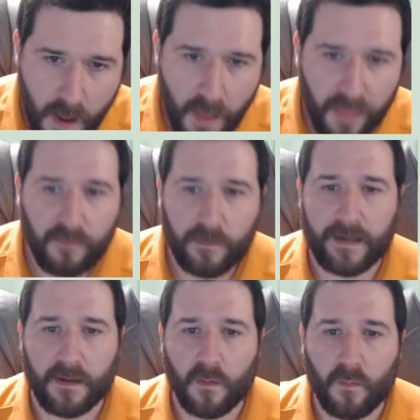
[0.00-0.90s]

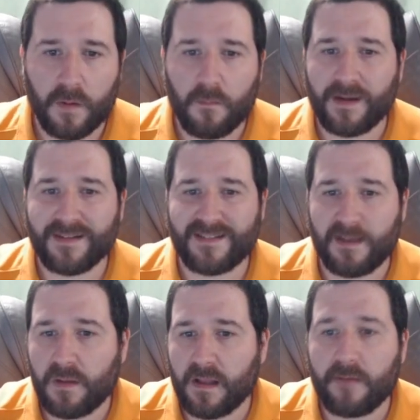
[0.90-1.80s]
3, we want to
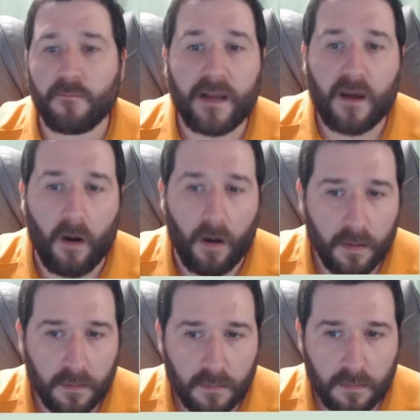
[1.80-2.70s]
stimulate recall.
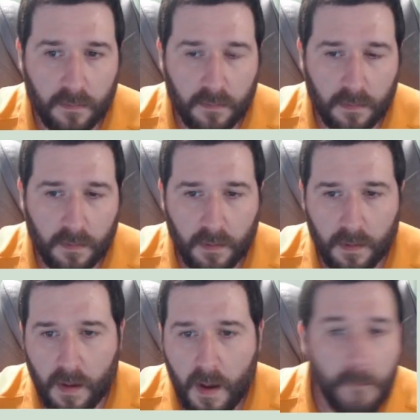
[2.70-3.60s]

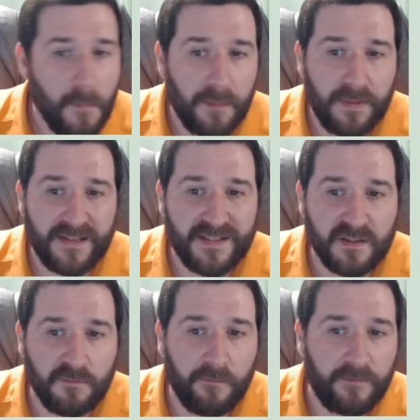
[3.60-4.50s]
Maybe this is
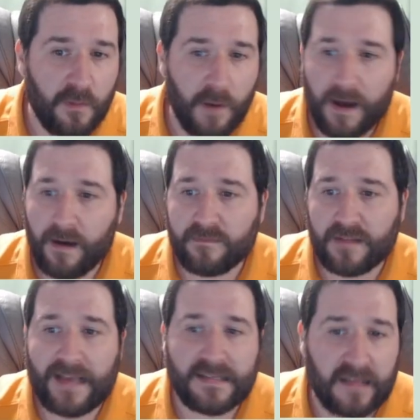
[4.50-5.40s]
a review of
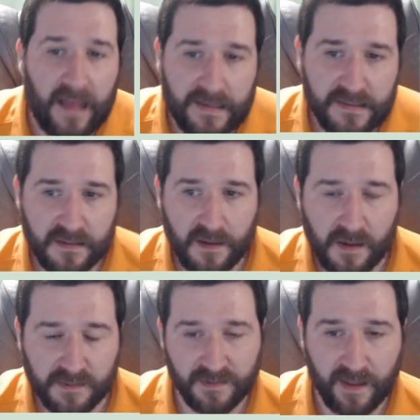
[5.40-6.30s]
last class
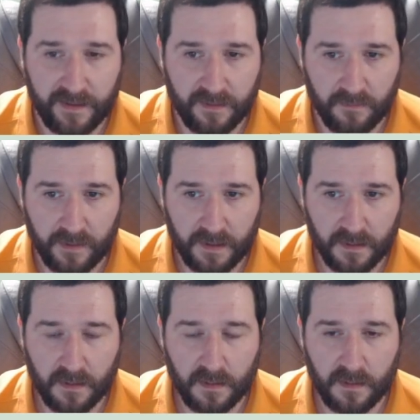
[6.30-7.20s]
on slide 3.
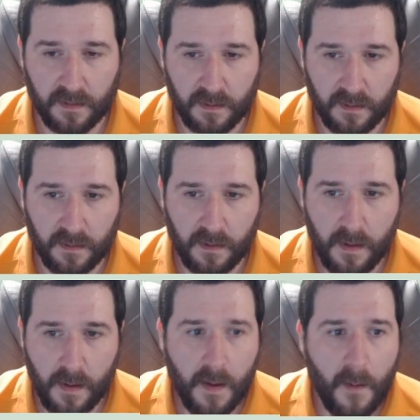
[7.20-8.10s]

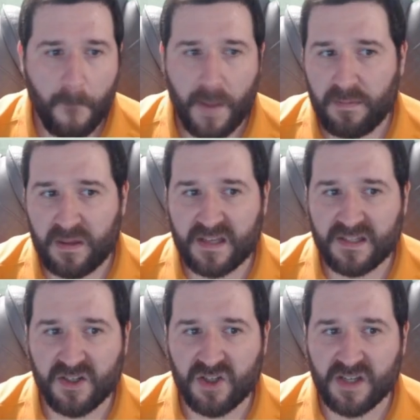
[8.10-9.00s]
Maybe
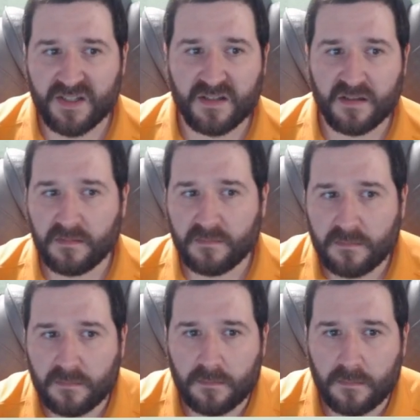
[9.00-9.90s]
this is just
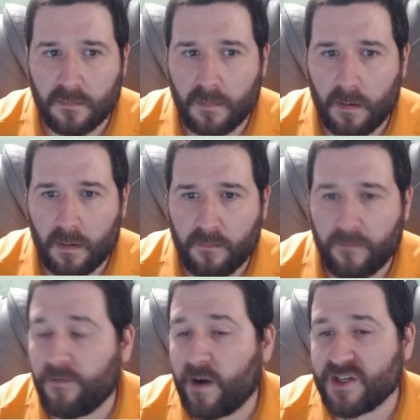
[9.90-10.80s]

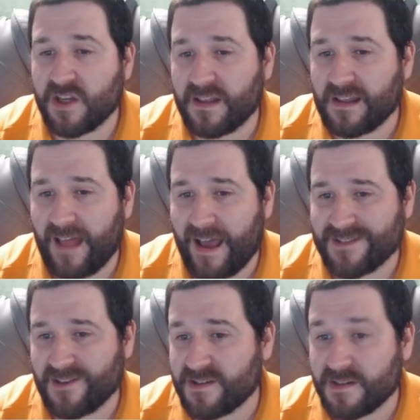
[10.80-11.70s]
refreshing the
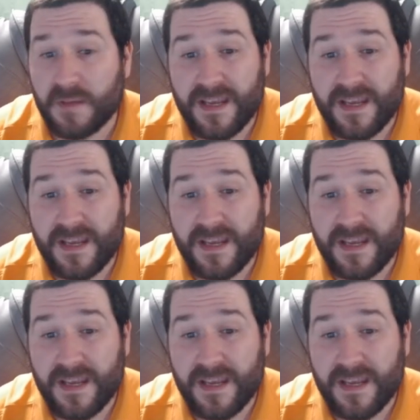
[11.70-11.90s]
class on some key